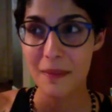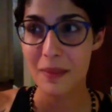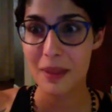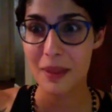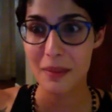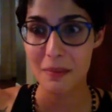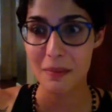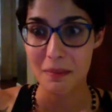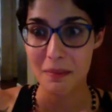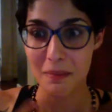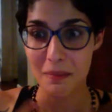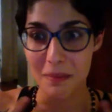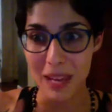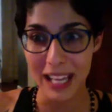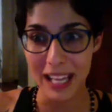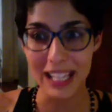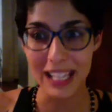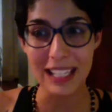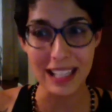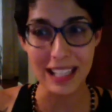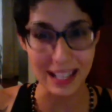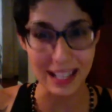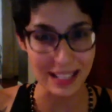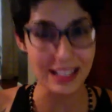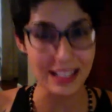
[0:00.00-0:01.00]

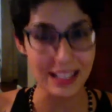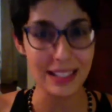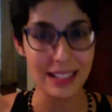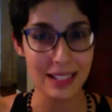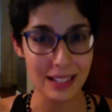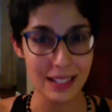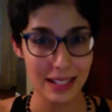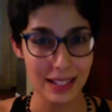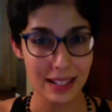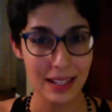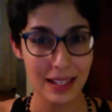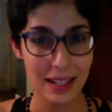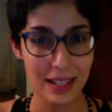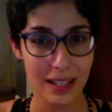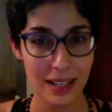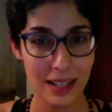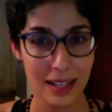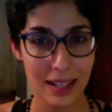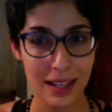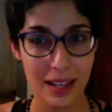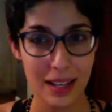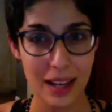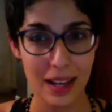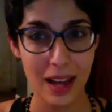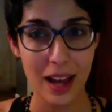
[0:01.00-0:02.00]
made it
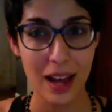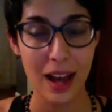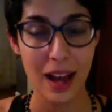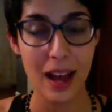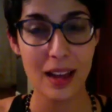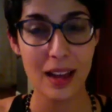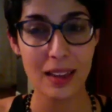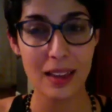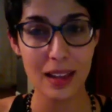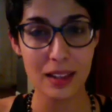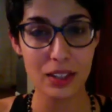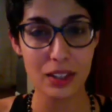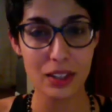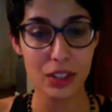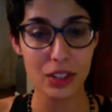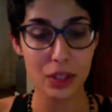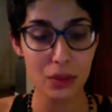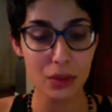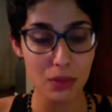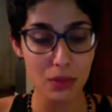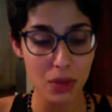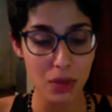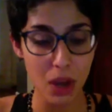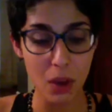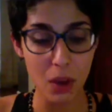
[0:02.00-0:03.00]
unless
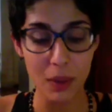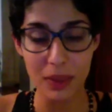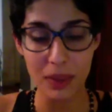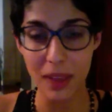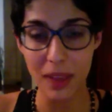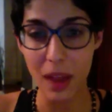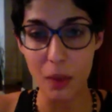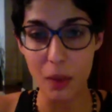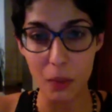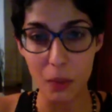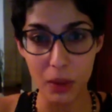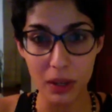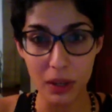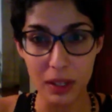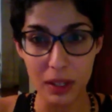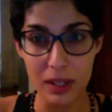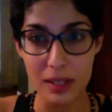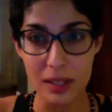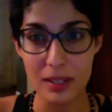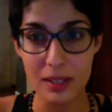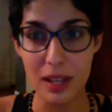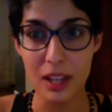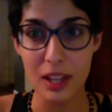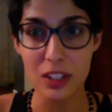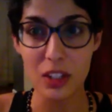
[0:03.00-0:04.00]
you know what that word
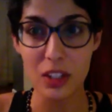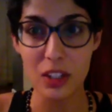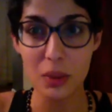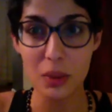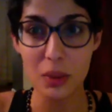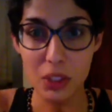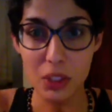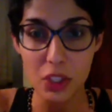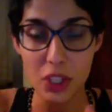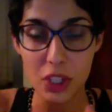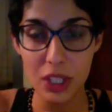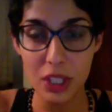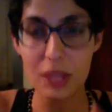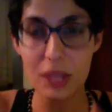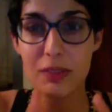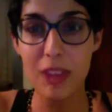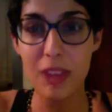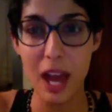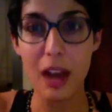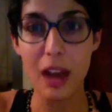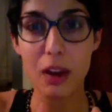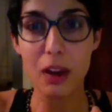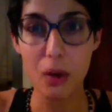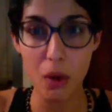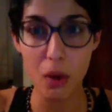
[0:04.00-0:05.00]
is and you achieve
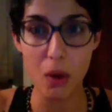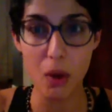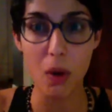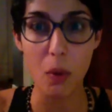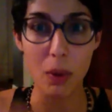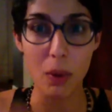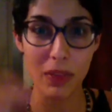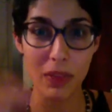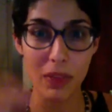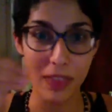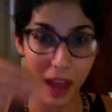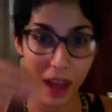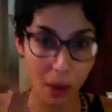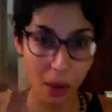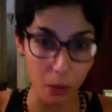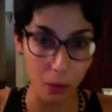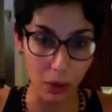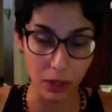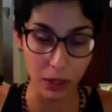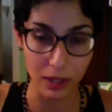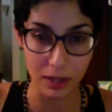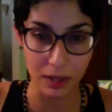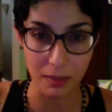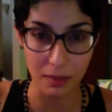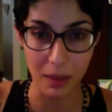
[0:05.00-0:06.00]
that goal with that
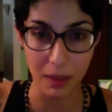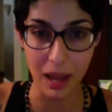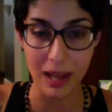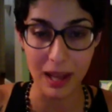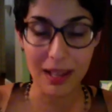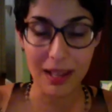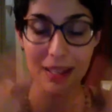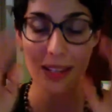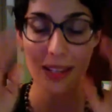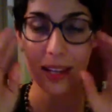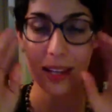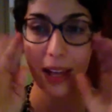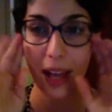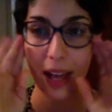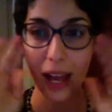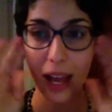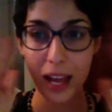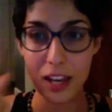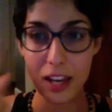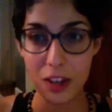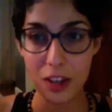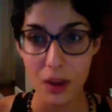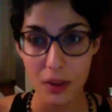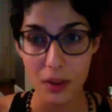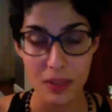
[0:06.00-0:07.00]
word in mind.
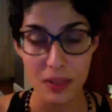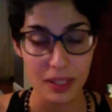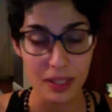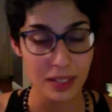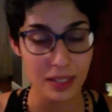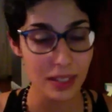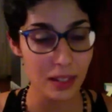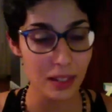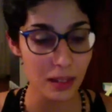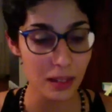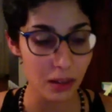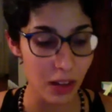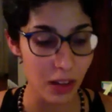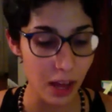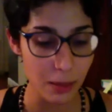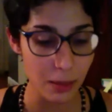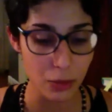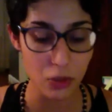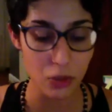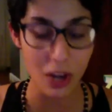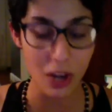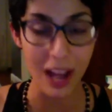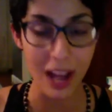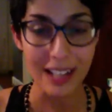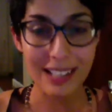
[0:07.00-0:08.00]
I know this is a little
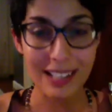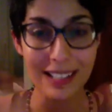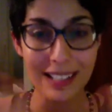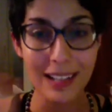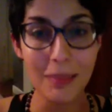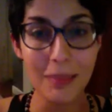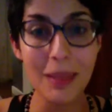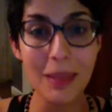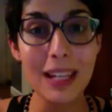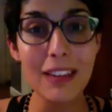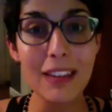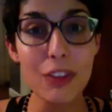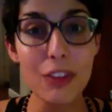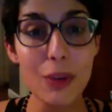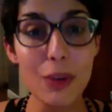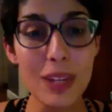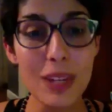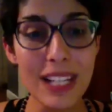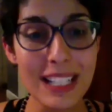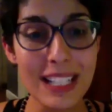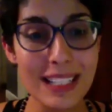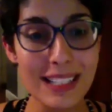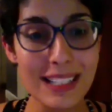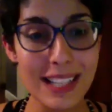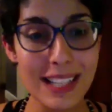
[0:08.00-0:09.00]
abstract. Let me give you an
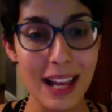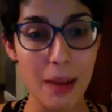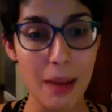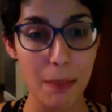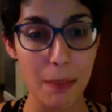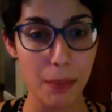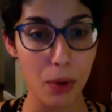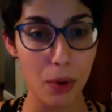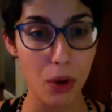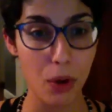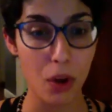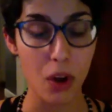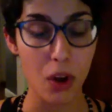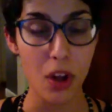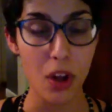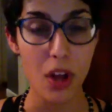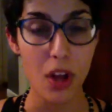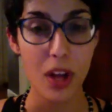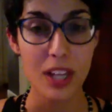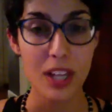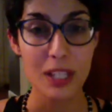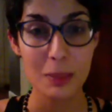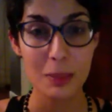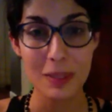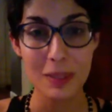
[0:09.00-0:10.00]
example
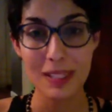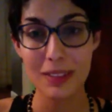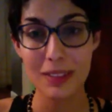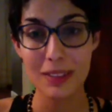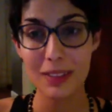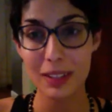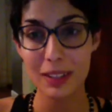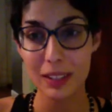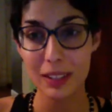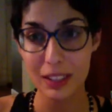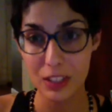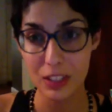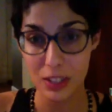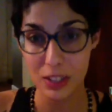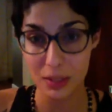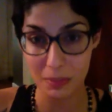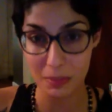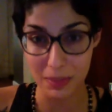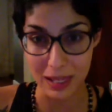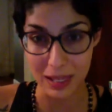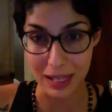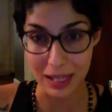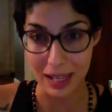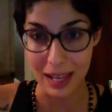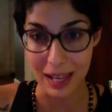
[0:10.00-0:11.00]
specifically to
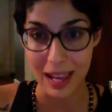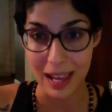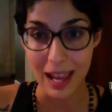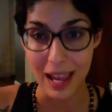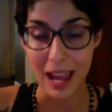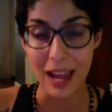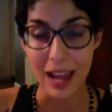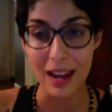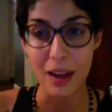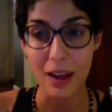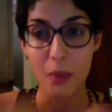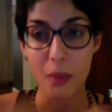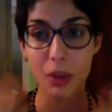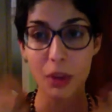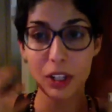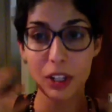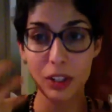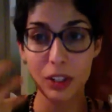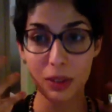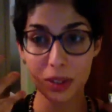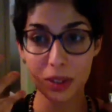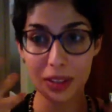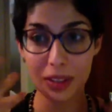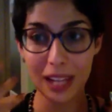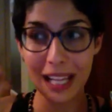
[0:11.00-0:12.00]
me. And I want
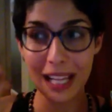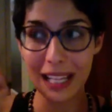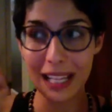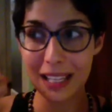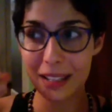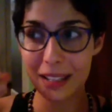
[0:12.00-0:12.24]
you to like